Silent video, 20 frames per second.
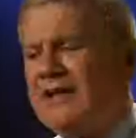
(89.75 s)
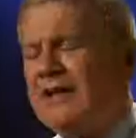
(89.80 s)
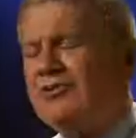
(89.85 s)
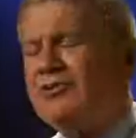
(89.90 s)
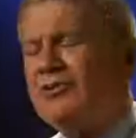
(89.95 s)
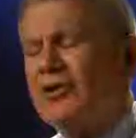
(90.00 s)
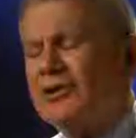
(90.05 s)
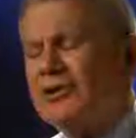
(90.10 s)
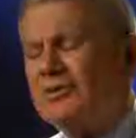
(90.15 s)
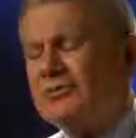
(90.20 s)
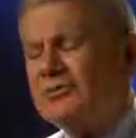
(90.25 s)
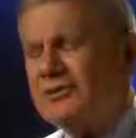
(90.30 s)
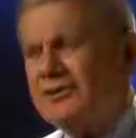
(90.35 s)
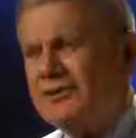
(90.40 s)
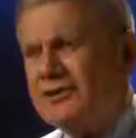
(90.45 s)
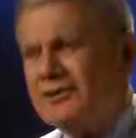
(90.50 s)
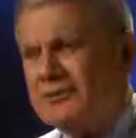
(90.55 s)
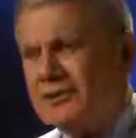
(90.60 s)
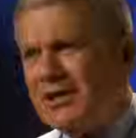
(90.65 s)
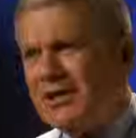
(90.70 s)
After I
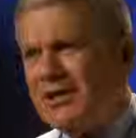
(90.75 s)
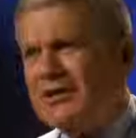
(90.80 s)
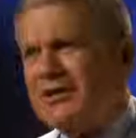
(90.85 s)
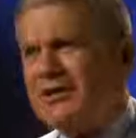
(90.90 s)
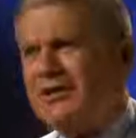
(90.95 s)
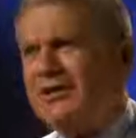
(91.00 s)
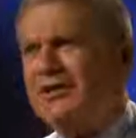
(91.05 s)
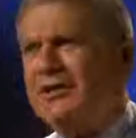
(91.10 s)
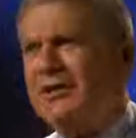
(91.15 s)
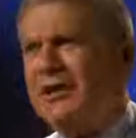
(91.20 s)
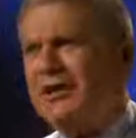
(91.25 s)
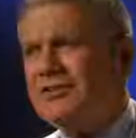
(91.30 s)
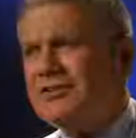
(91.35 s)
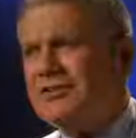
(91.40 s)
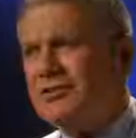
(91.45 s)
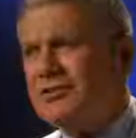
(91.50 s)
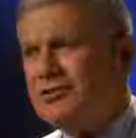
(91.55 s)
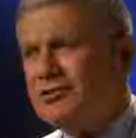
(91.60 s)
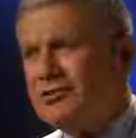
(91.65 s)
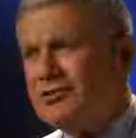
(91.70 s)
completed my eye
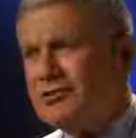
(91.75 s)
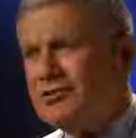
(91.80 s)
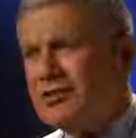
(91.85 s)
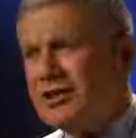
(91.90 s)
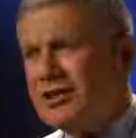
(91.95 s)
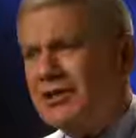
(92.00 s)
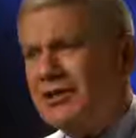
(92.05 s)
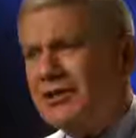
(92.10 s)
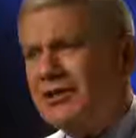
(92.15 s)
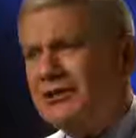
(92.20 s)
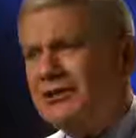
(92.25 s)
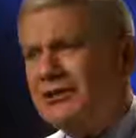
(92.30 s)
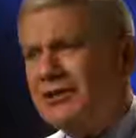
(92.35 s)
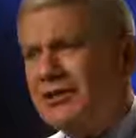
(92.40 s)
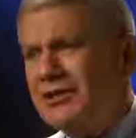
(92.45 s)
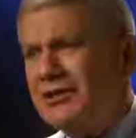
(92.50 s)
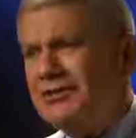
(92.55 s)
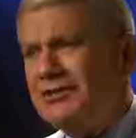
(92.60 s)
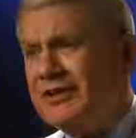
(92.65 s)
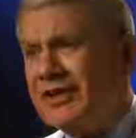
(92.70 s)
surgery training
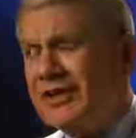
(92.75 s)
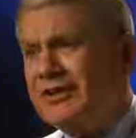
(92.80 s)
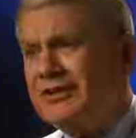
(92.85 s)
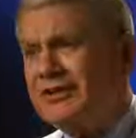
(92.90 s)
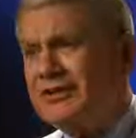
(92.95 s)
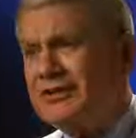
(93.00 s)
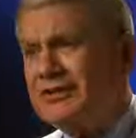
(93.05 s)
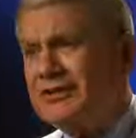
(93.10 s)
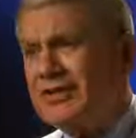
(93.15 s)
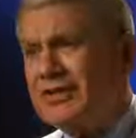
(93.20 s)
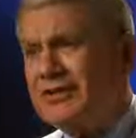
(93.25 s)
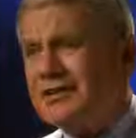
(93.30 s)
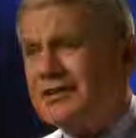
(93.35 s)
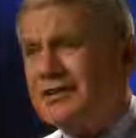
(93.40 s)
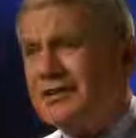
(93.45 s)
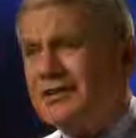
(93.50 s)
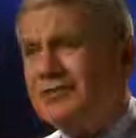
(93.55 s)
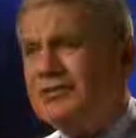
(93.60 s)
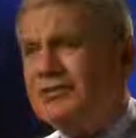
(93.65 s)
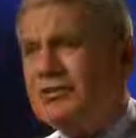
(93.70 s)
in Dallas, I
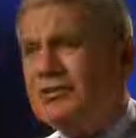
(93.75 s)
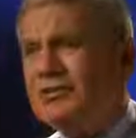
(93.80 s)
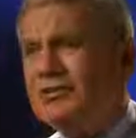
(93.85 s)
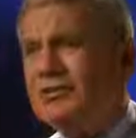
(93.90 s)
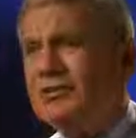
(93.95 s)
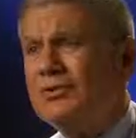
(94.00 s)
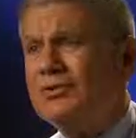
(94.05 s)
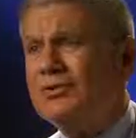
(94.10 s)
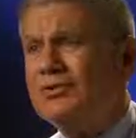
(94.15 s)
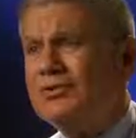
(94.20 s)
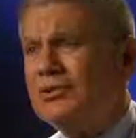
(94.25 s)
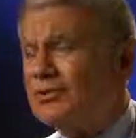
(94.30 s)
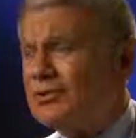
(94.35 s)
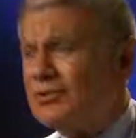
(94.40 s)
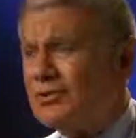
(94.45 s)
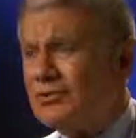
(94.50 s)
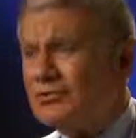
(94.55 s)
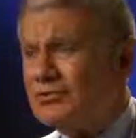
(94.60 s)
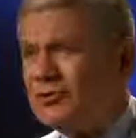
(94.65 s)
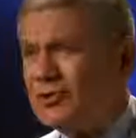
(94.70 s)
came to
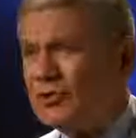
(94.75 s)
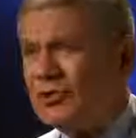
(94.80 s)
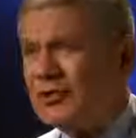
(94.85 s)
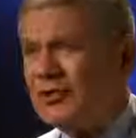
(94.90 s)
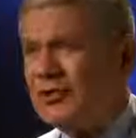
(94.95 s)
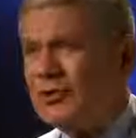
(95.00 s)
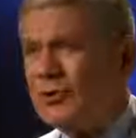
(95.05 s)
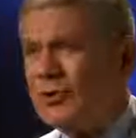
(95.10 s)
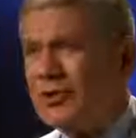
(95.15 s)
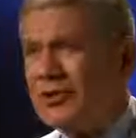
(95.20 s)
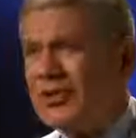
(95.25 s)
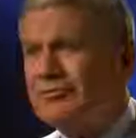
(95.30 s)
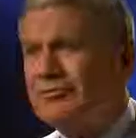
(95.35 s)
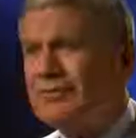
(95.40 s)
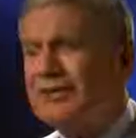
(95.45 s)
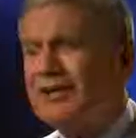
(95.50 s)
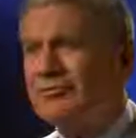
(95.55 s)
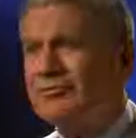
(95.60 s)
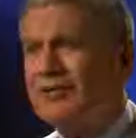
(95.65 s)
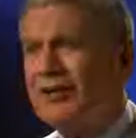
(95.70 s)
Jupiter, Florida, where I've
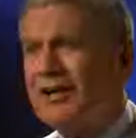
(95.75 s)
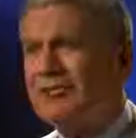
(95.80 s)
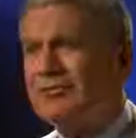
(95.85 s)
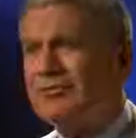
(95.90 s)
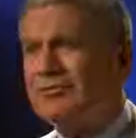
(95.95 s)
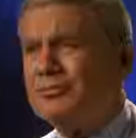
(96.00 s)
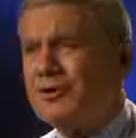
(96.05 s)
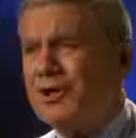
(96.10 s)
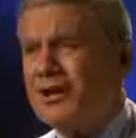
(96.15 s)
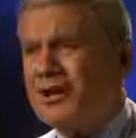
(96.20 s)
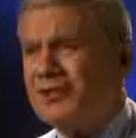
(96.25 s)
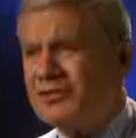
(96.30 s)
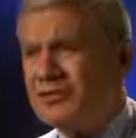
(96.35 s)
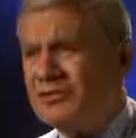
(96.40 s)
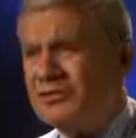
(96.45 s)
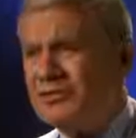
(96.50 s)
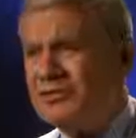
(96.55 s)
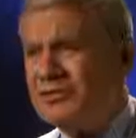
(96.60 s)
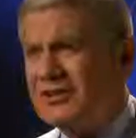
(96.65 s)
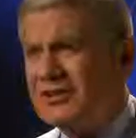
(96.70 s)
been in private
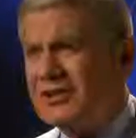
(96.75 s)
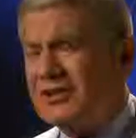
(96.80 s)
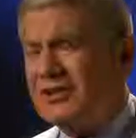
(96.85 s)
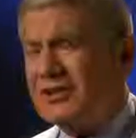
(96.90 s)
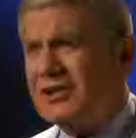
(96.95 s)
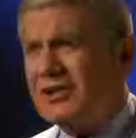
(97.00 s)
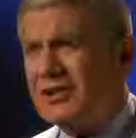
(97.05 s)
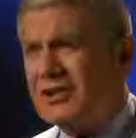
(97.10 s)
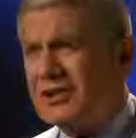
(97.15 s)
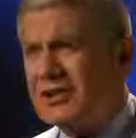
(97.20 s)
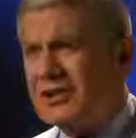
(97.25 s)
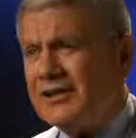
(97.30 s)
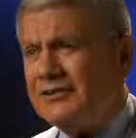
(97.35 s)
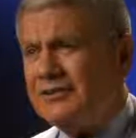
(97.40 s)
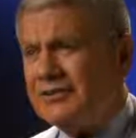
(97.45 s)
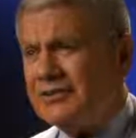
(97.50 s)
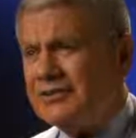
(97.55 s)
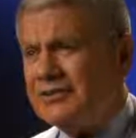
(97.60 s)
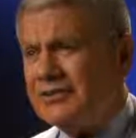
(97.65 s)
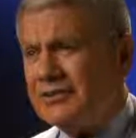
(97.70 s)
practice
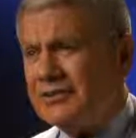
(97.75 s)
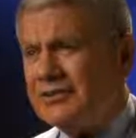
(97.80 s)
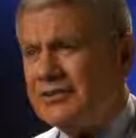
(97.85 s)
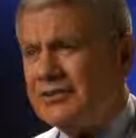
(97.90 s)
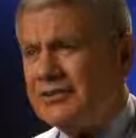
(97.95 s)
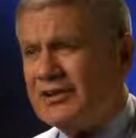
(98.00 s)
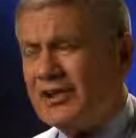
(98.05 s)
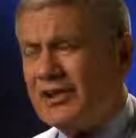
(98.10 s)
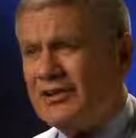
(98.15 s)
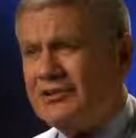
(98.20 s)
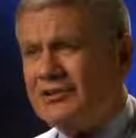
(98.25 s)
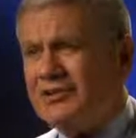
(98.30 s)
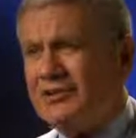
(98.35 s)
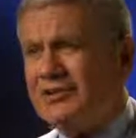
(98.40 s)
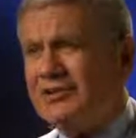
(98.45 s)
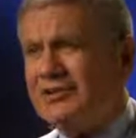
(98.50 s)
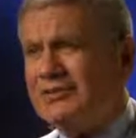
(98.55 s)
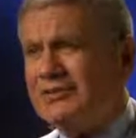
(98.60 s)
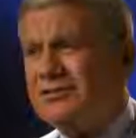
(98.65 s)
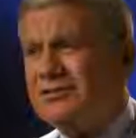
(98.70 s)
ever since. I
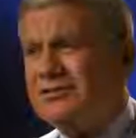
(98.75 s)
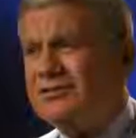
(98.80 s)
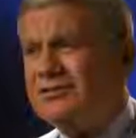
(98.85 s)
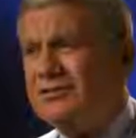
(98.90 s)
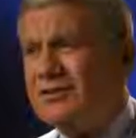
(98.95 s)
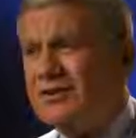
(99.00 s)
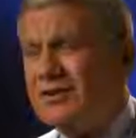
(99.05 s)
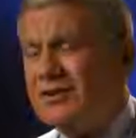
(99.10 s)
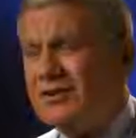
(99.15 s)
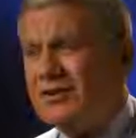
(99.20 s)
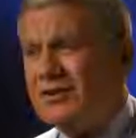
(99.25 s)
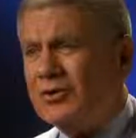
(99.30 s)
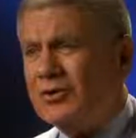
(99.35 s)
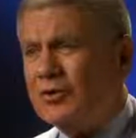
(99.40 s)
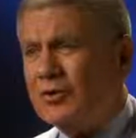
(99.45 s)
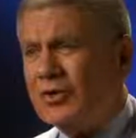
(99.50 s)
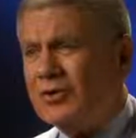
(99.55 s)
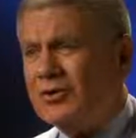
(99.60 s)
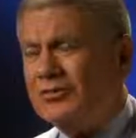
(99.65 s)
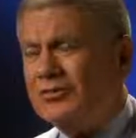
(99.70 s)
started,
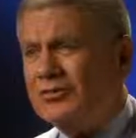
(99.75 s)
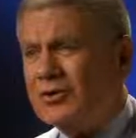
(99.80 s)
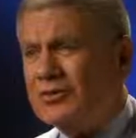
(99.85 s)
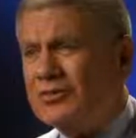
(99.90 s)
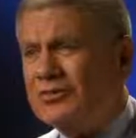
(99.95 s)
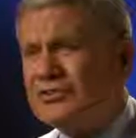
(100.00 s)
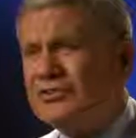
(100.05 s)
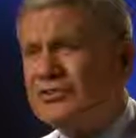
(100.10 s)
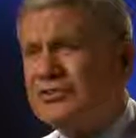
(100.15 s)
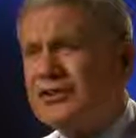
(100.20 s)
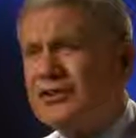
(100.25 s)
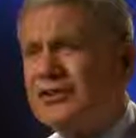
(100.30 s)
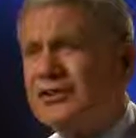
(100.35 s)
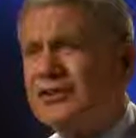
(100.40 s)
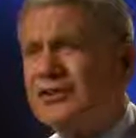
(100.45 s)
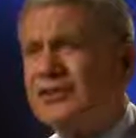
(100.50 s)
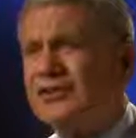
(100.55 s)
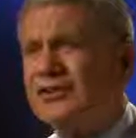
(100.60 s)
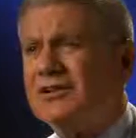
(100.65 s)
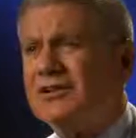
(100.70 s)
one of the first
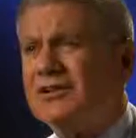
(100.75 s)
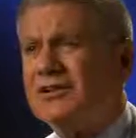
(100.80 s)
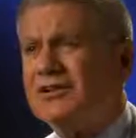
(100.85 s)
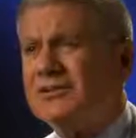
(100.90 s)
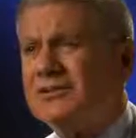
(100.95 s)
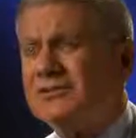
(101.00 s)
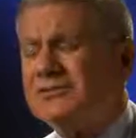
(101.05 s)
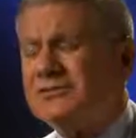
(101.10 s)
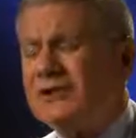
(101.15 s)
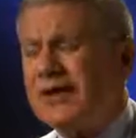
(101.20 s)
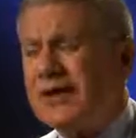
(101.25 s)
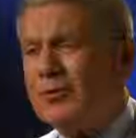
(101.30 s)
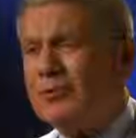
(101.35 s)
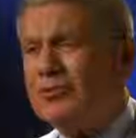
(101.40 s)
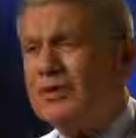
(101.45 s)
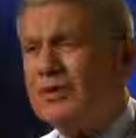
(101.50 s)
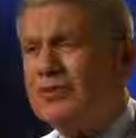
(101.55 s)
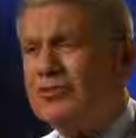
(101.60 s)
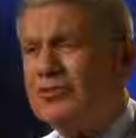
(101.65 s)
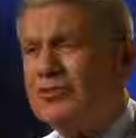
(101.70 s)

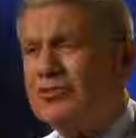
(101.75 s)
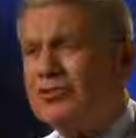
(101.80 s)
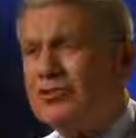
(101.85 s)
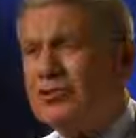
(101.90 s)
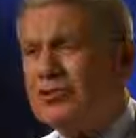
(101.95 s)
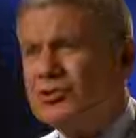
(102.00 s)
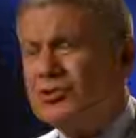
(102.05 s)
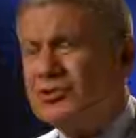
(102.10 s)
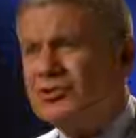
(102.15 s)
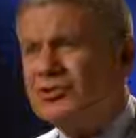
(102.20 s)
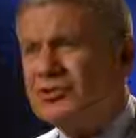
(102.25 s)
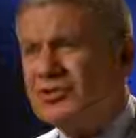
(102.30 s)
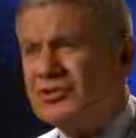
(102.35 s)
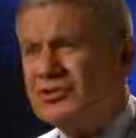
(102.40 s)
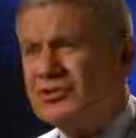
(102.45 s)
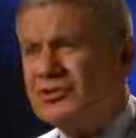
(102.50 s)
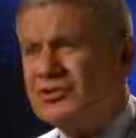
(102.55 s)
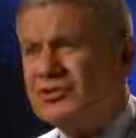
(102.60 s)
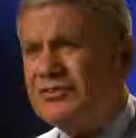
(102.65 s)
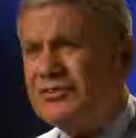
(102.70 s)
outpatient surgery
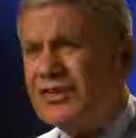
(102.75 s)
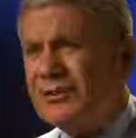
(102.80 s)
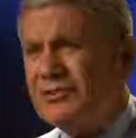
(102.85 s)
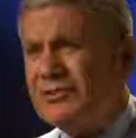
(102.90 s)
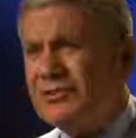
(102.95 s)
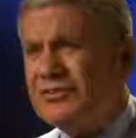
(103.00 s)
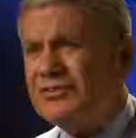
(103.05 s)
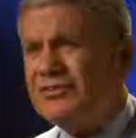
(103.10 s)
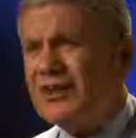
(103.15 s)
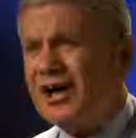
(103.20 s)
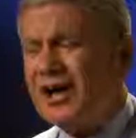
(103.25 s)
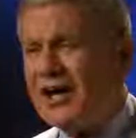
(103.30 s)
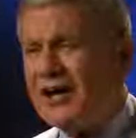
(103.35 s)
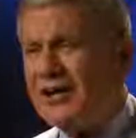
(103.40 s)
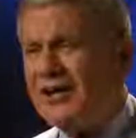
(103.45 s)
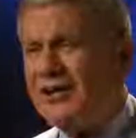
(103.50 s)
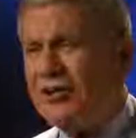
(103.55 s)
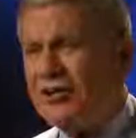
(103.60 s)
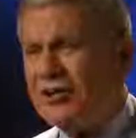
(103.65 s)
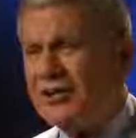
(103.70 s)
centers that was
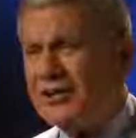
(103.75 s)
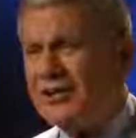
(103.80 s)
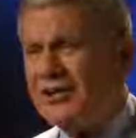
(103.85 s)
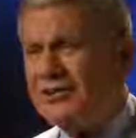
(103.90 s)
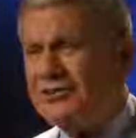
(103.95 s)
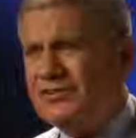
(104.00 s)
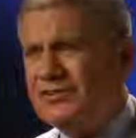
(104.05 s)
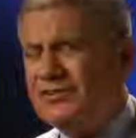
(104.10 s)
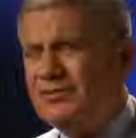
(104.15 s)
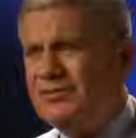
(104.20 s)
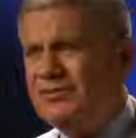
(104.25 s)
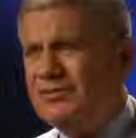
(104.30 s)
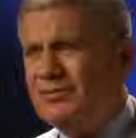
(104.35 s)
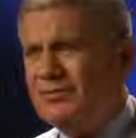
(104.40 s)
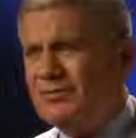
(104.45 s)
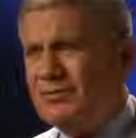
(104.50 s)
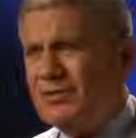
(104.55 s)
eye-oriented